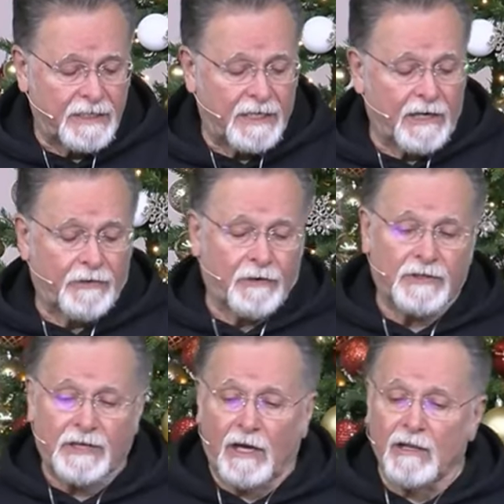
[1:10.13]
the author
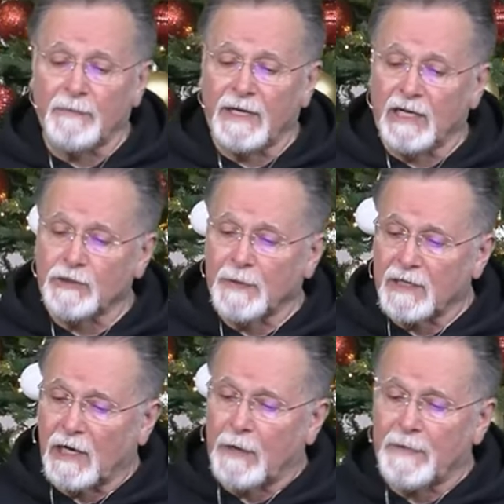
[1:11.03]
Solomon has
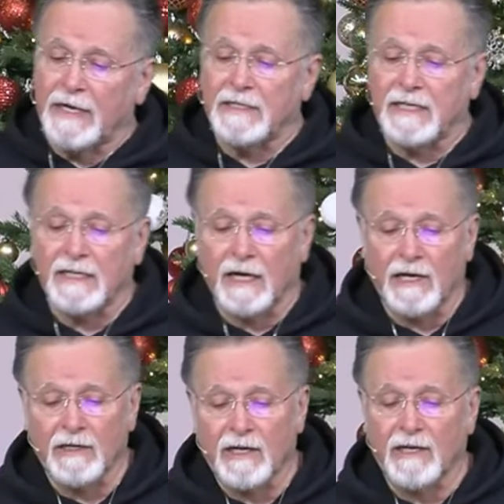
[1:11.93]
been commenting
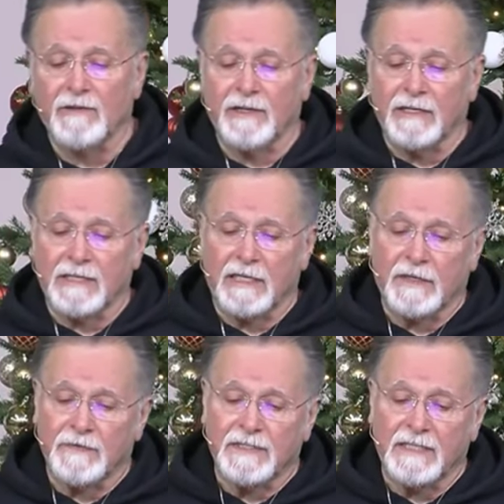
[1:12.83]
on, on things that
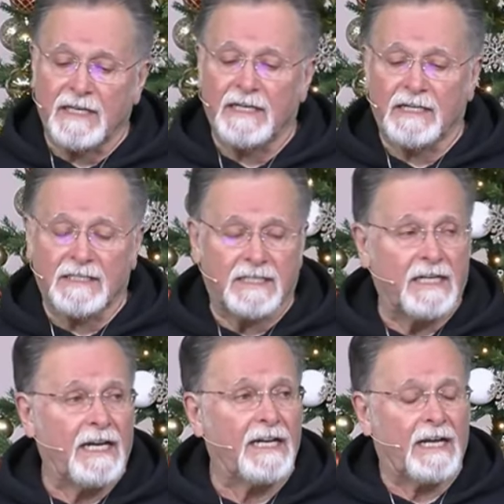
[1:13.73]
he has
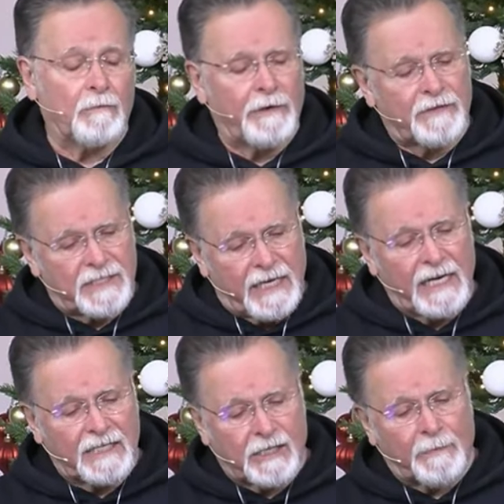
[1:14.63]
seen. And we've
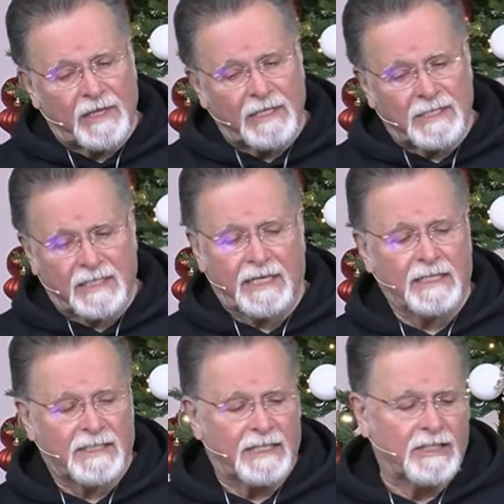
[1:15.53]
seen some of these
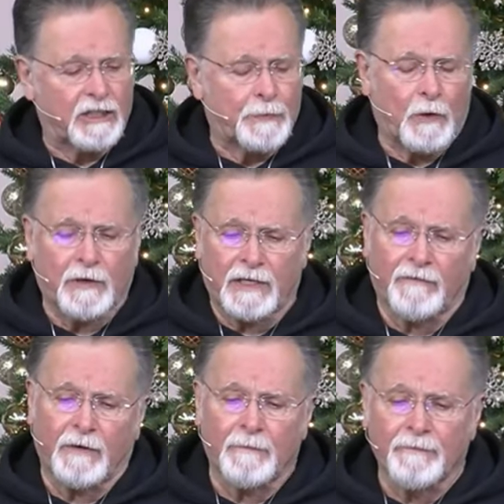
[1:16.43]
things as he's spoken
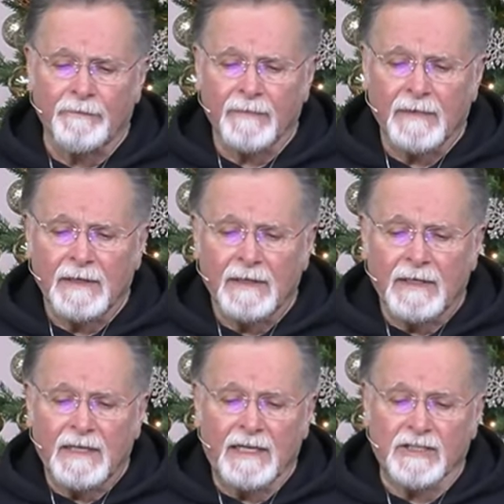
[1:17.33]
of them.
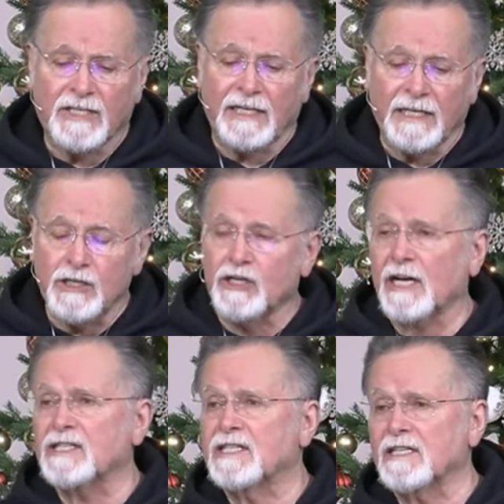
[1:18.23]
He has seen
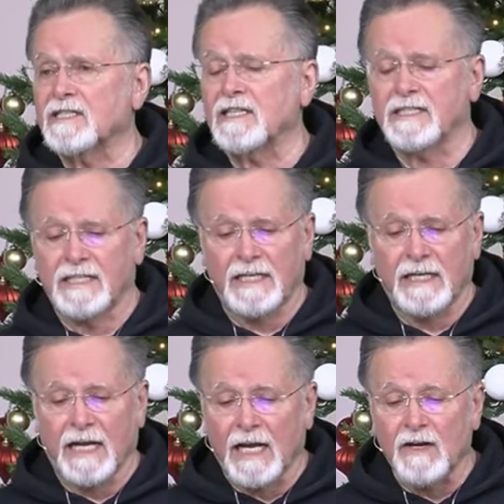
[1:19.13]
injustice, he's
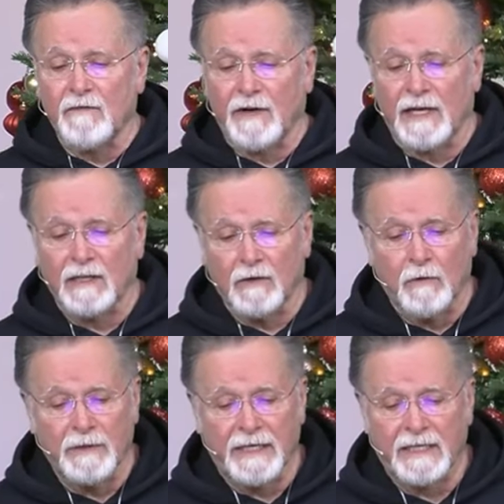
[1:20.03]
seen envy and
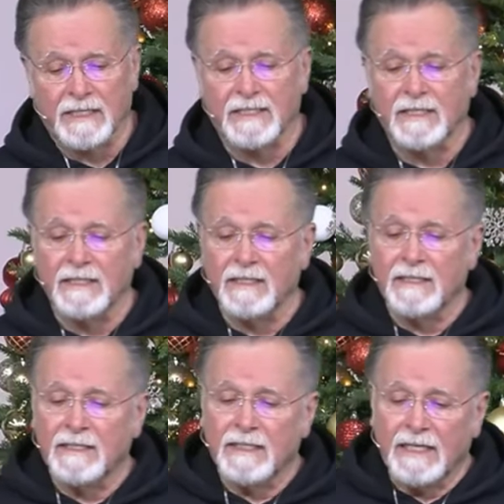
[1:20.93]
loneliness,
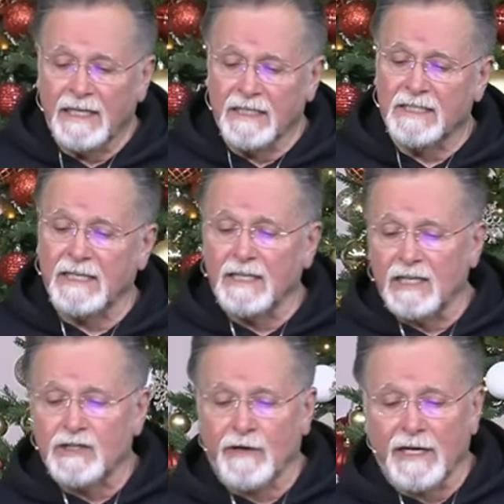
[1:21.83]
he has seen
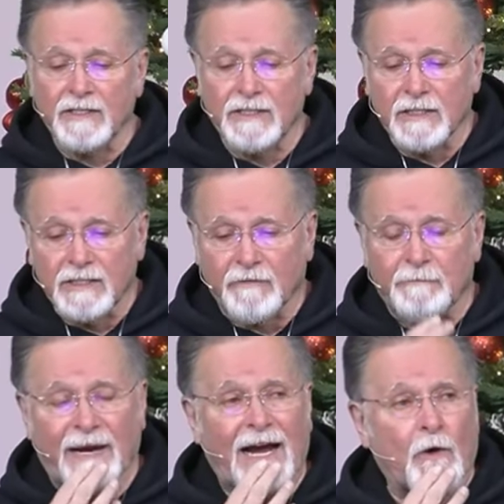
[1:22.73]
the transience
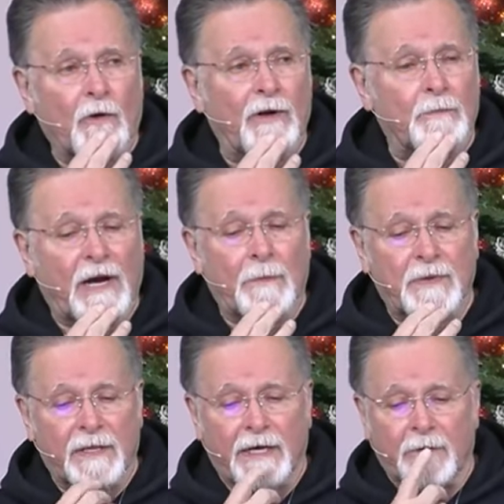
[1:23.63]
of power and
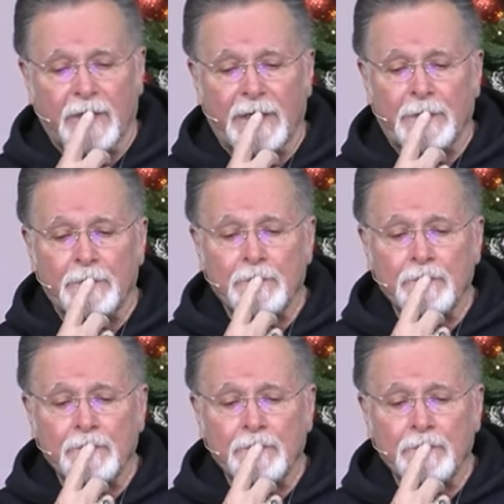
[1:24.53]
popularity.